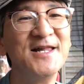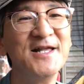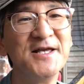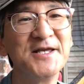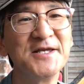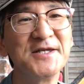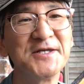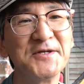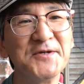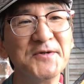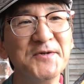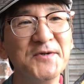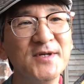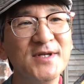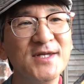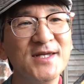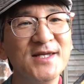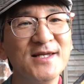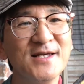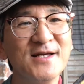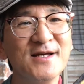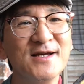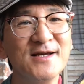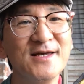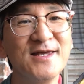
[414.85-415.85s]
So
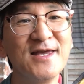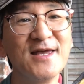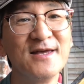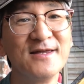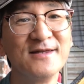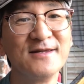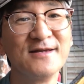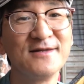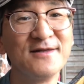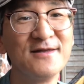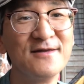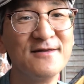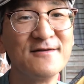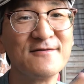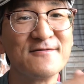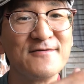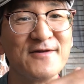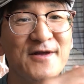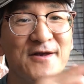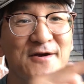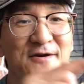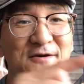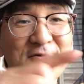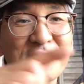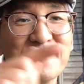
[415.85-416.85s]
again, the
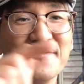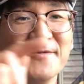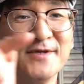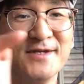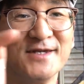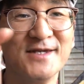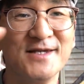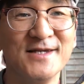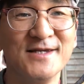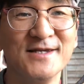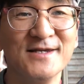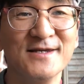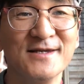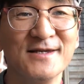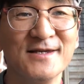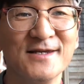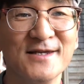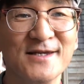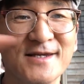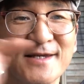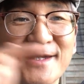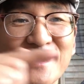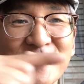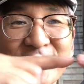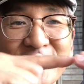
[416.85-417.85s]
learning curve is
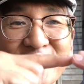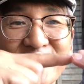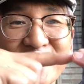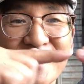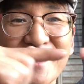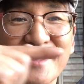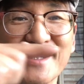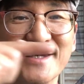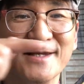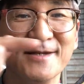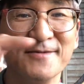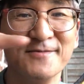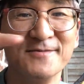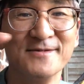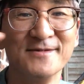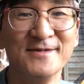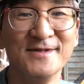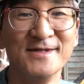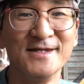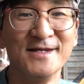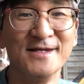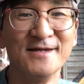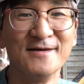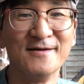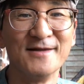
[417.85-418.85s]

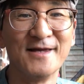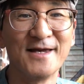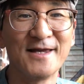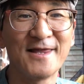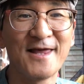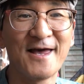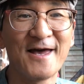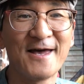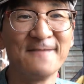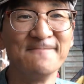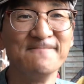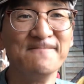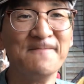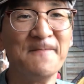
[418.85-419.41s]
you know, like that.